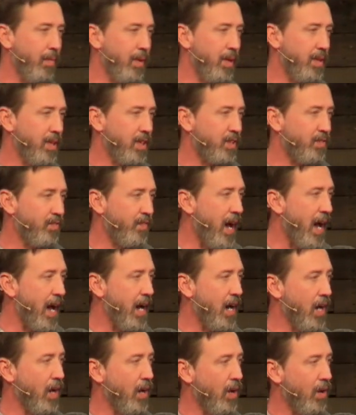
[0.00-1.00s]
with this
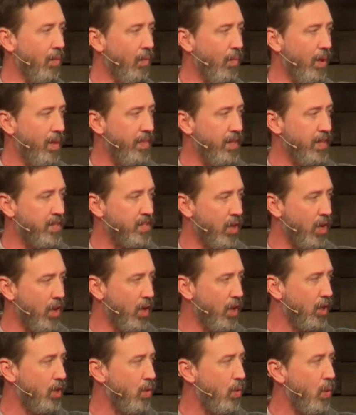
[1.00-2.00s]
fire, with this
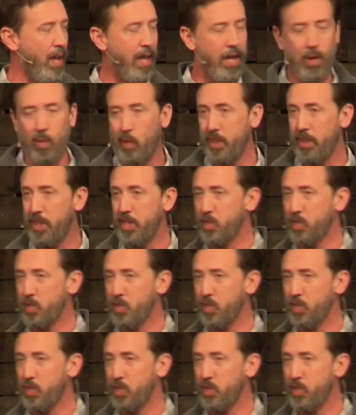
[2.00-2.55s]
earthquake, with